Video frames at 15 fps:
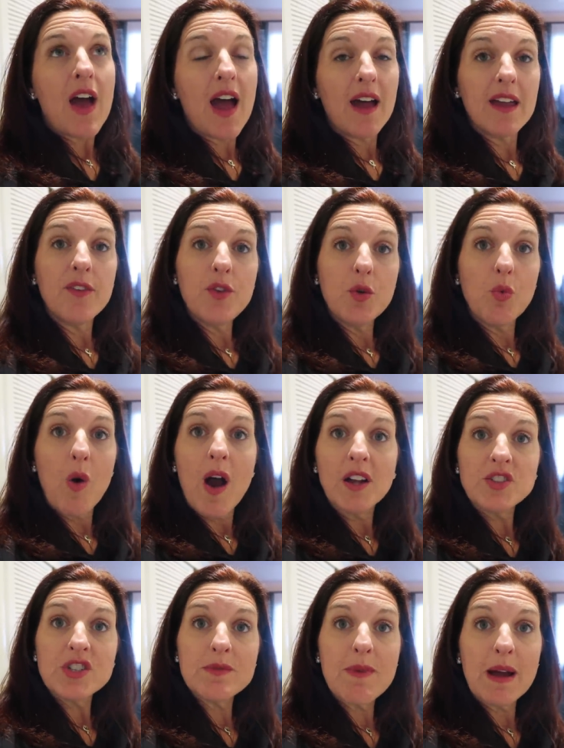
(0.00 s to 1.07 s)
If you
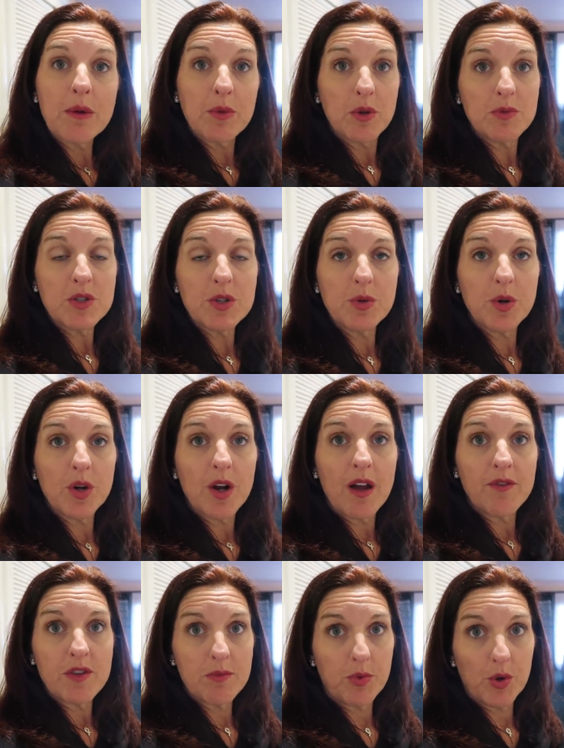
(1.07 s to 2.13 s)
watched my room tour of the